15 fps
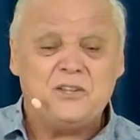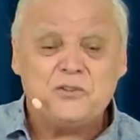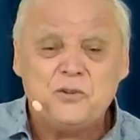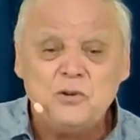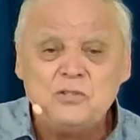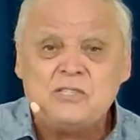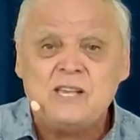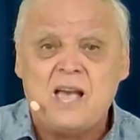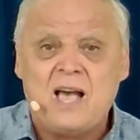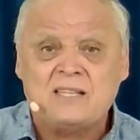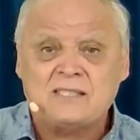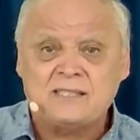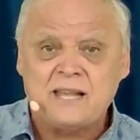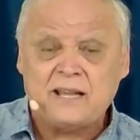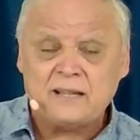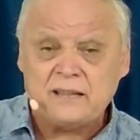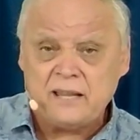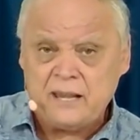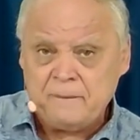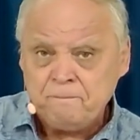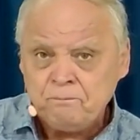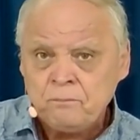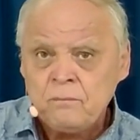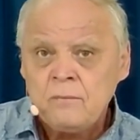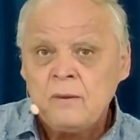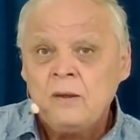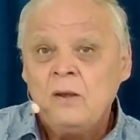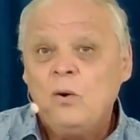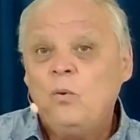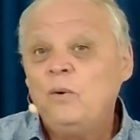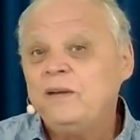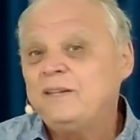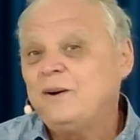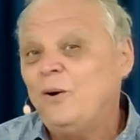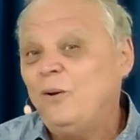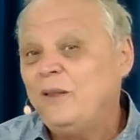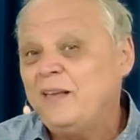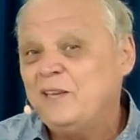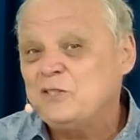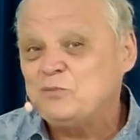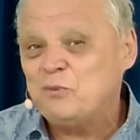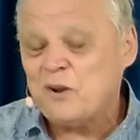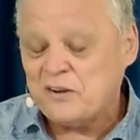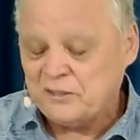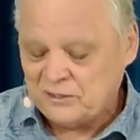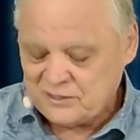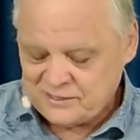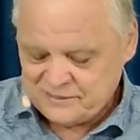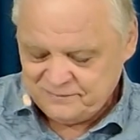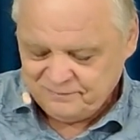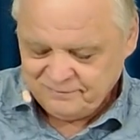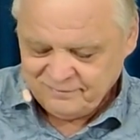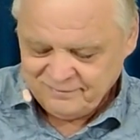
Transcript: enthusiastically with all his brothers,